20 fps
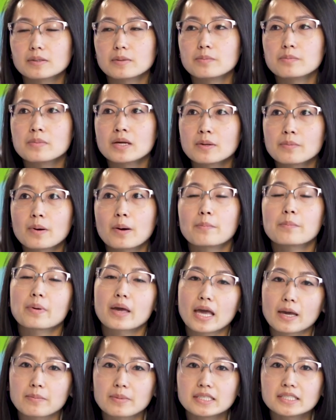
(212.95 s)
minimum
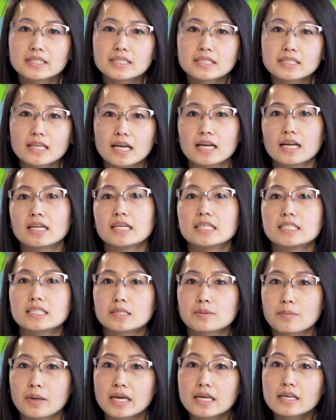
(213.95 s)
payments that I need
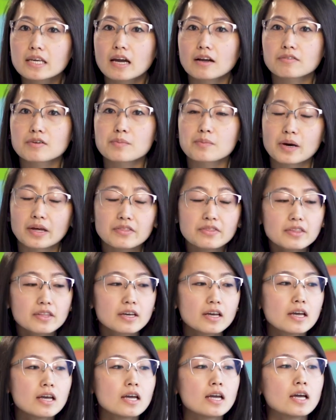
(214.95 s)
to make every month.
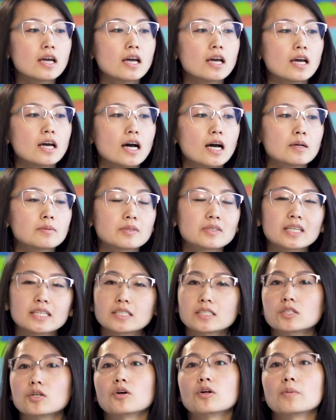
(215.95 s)
So
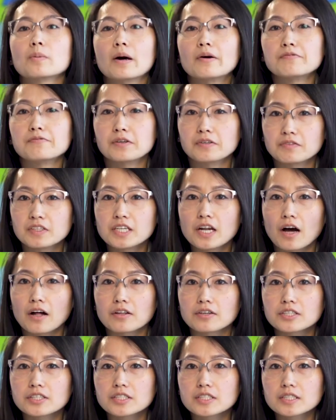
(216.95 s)
that's a total about
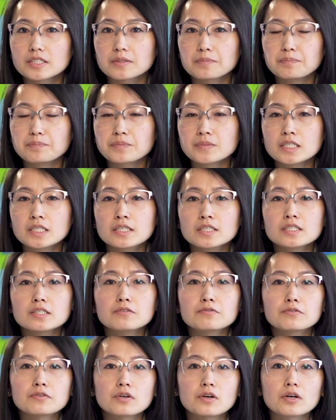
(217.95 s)
$50.
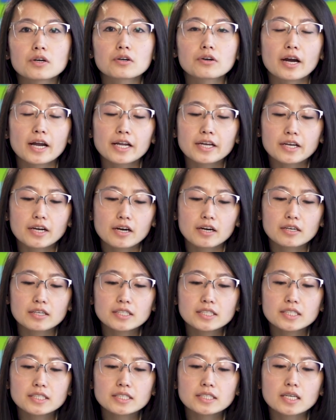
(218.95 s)
So for credit
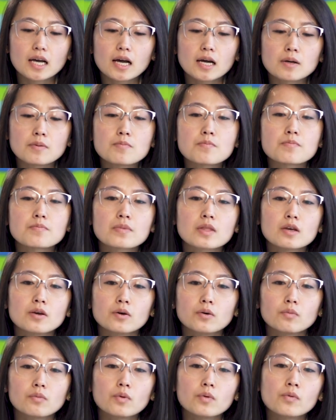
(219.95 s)
cards,
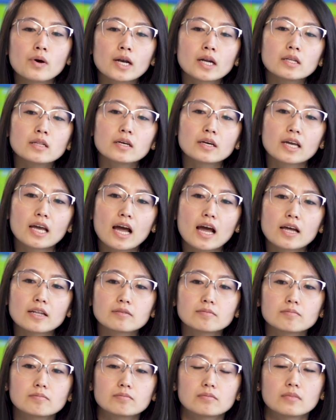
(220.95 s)
we want to look at
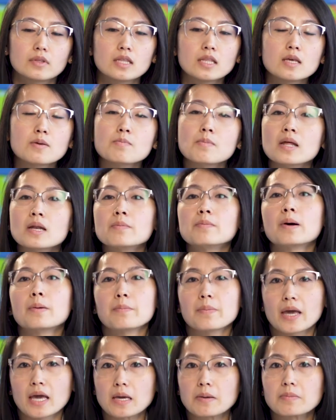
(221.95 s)
the
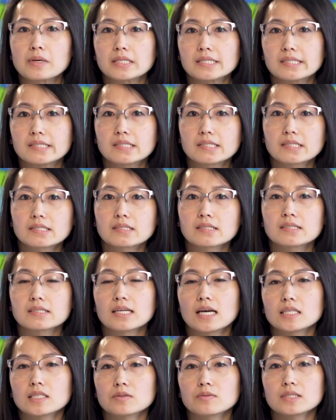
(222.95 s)
minimum payments, because
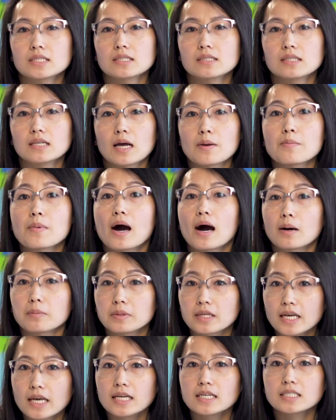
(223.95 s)
that's what I'm
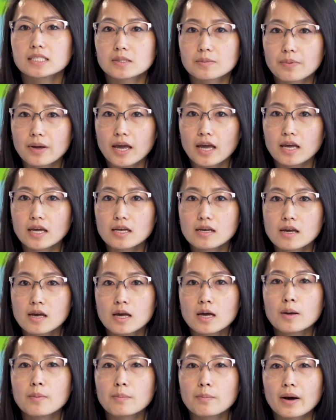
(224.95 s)
obligated to pay
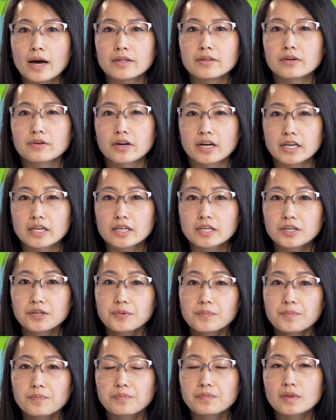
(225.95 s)
by the
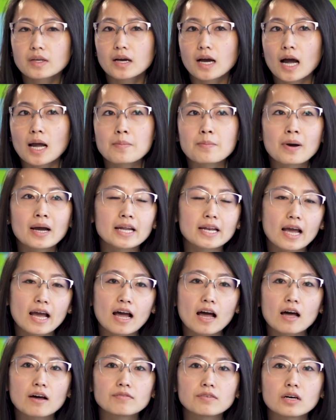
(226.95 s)
creditor. I might
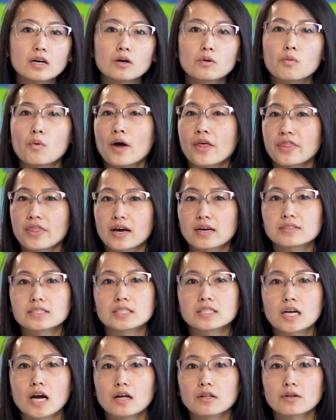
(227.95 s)
have a
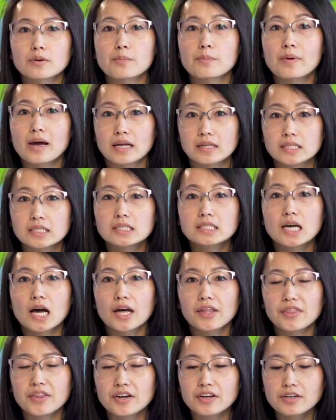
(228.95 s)
$1,000 balance
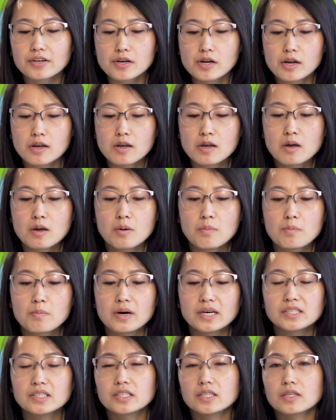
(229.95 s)
on there,
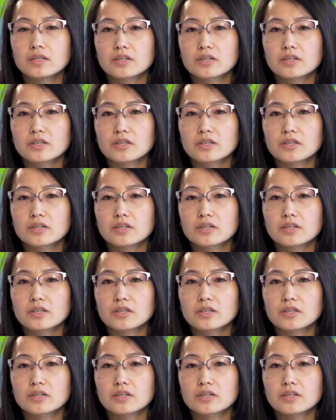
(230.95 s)
but